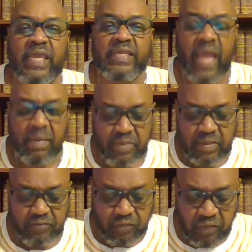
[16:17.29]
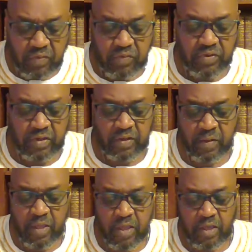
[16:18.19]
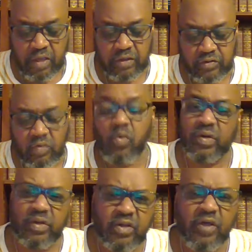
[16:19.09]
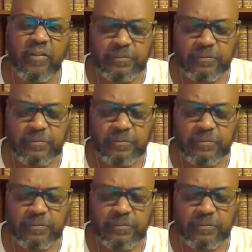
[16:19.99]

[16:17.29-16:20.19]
and not be inferior to one another.